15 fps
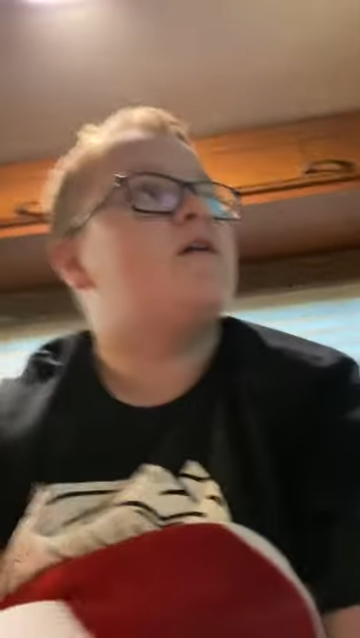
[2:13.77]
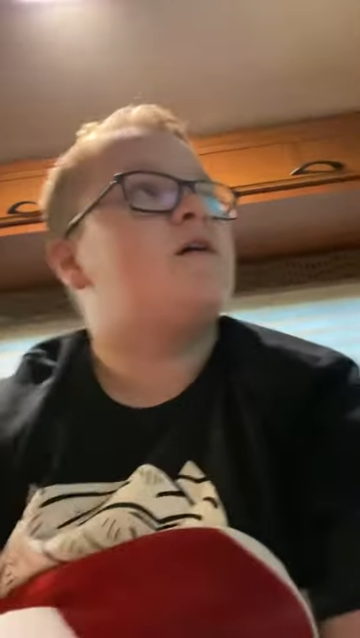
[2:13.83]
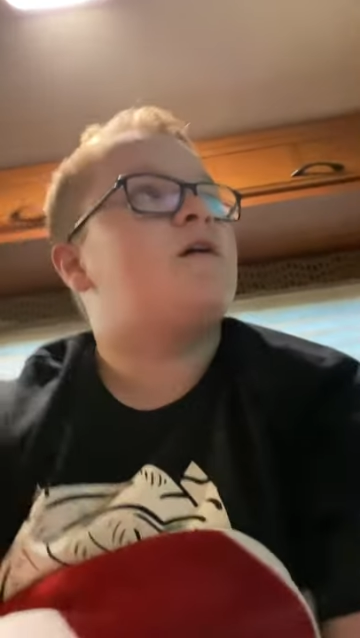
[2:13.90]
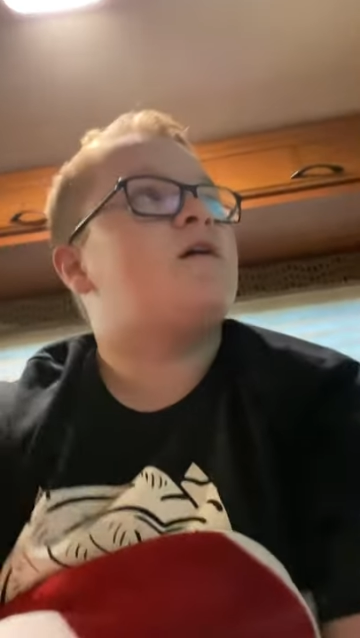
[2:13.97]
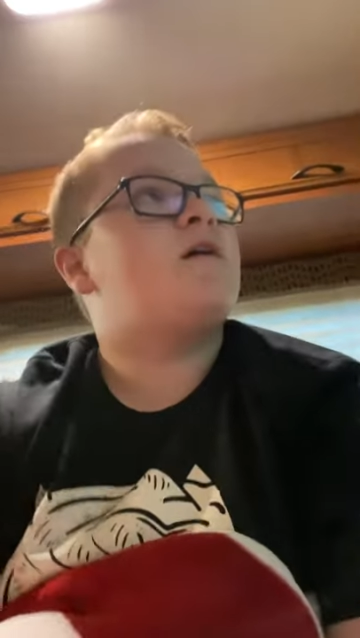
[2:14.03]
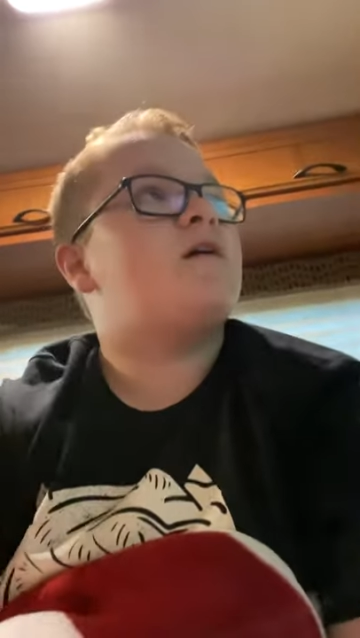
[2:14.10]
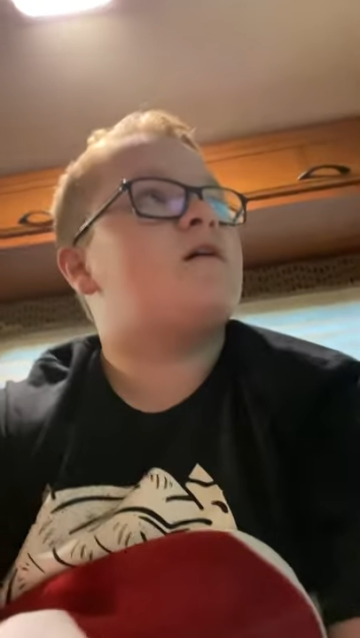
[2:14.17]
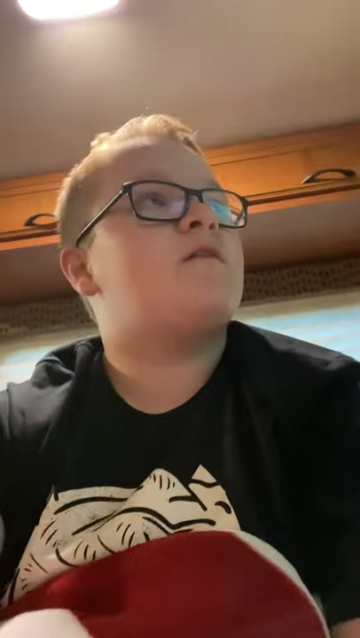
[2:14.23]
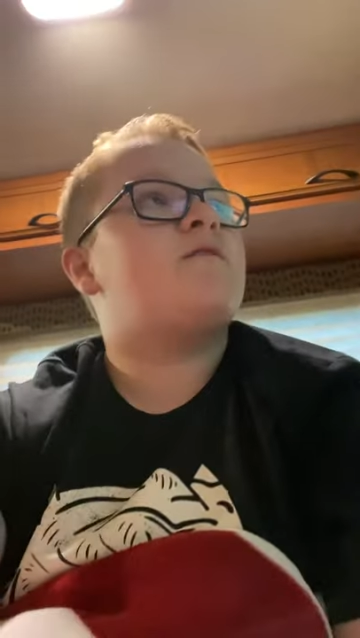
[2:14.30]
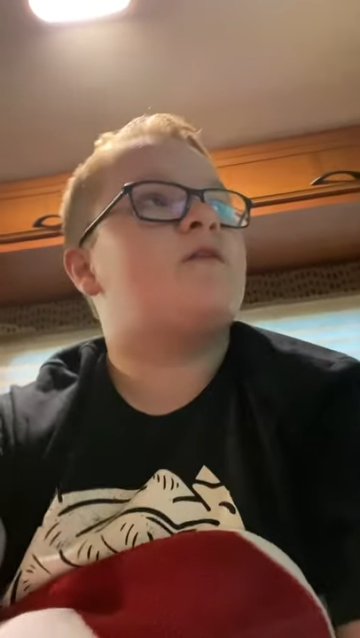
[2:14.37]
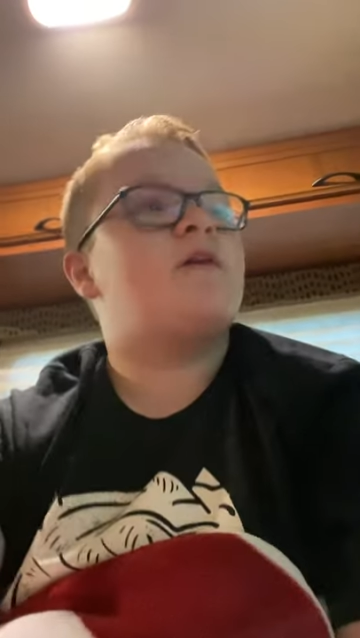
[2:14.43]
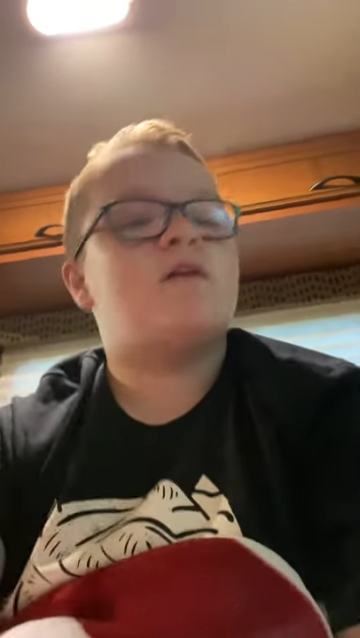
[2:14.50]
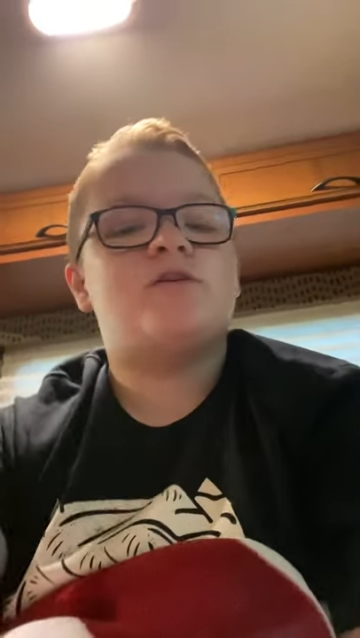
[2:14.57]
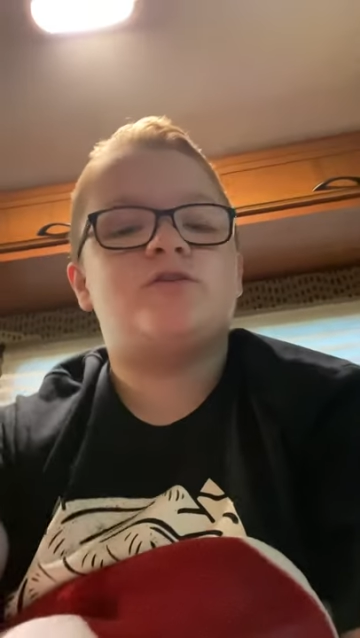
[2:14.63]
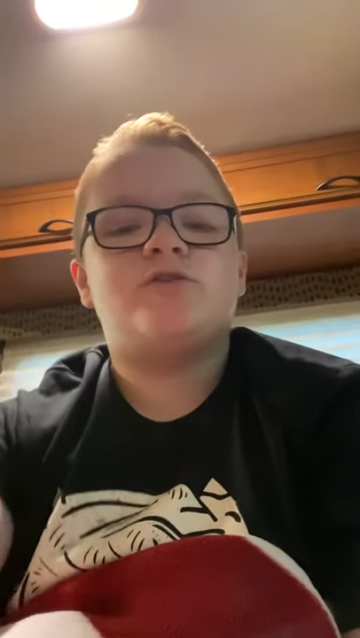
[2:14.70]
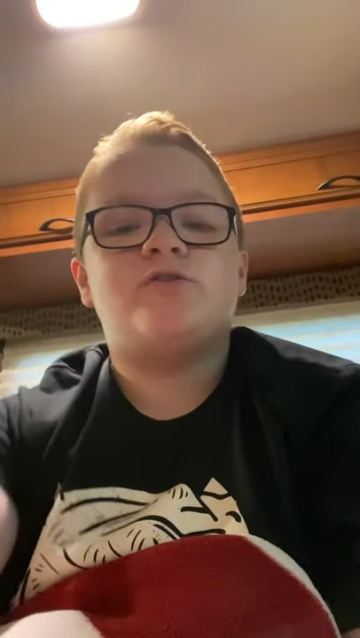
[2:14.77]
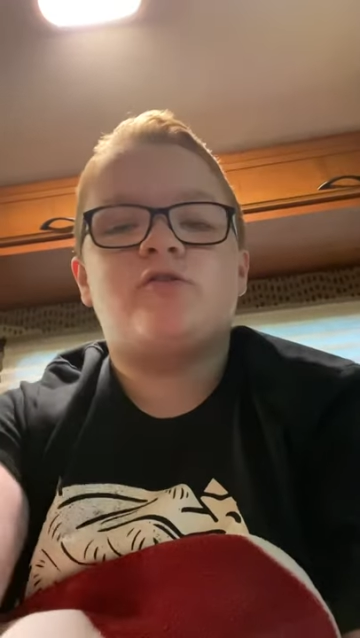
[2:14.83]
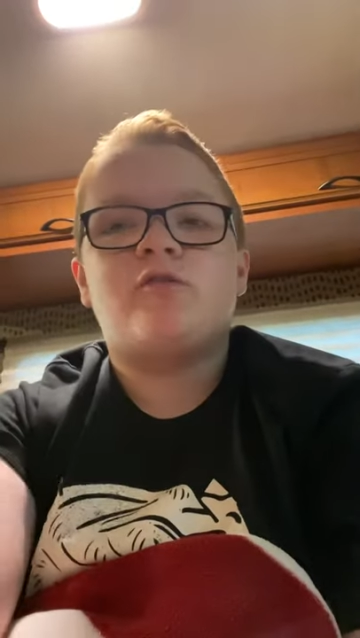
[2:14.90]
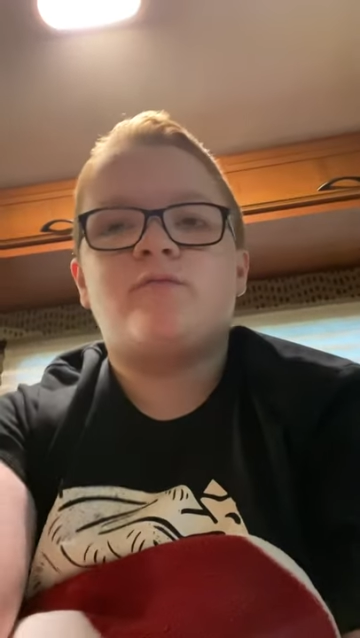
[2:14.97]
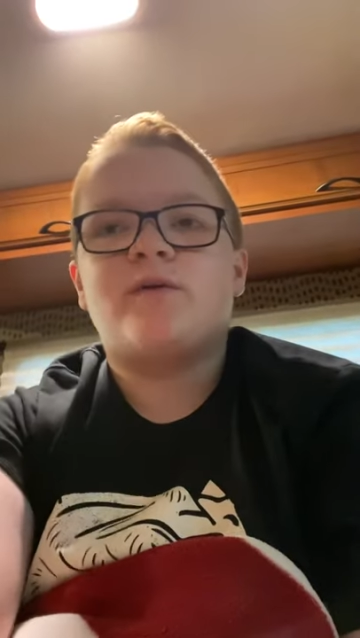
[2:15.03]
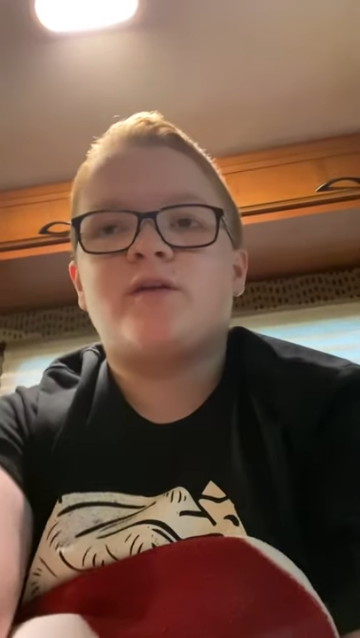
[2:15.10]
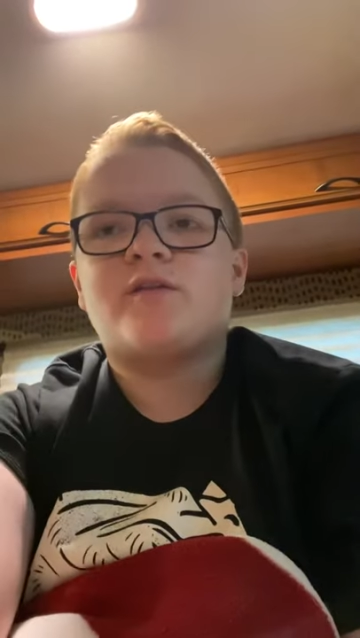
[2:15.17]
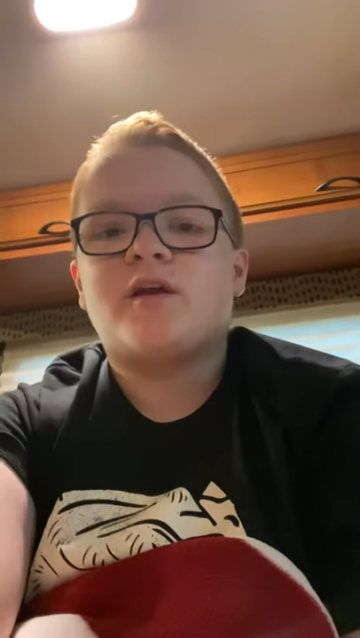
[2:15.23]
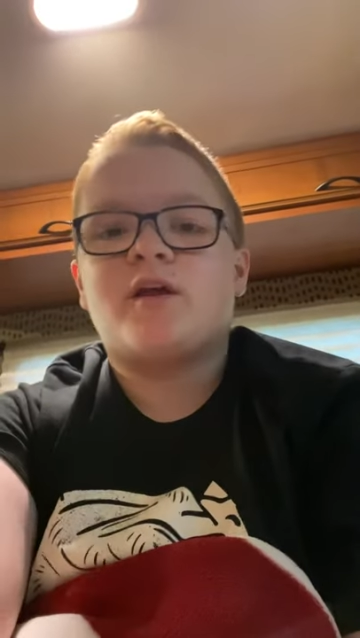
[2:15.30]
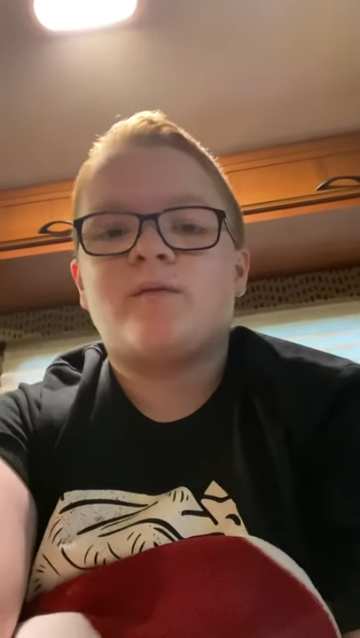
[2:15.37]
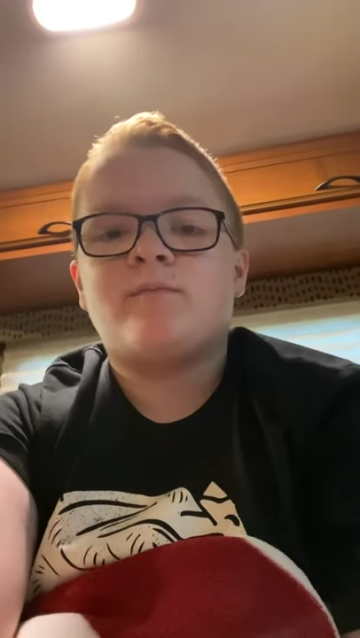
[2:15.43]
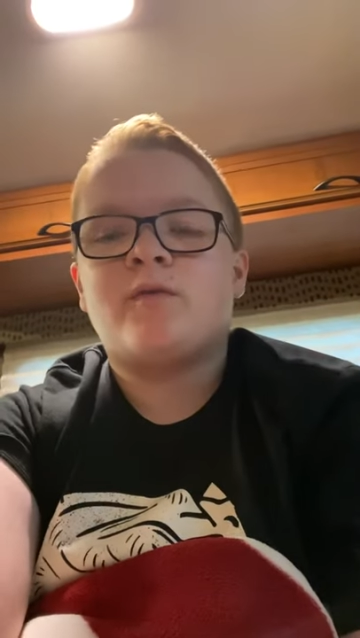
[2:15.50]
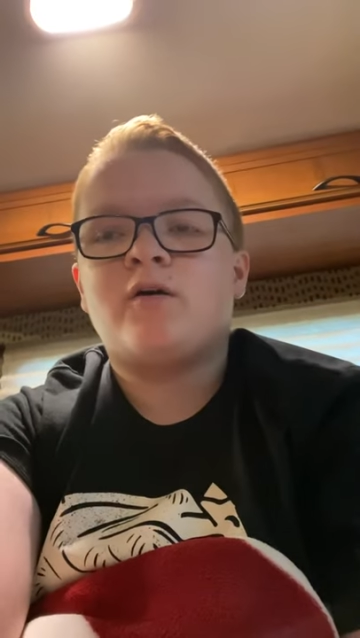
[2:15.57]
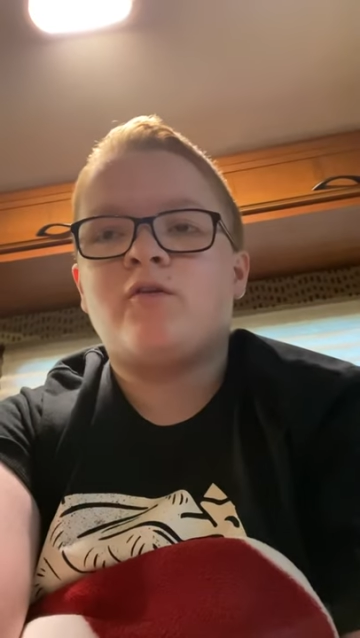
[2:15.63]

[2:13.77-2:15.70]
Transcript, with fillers: Uh, LSU Ole Miss game.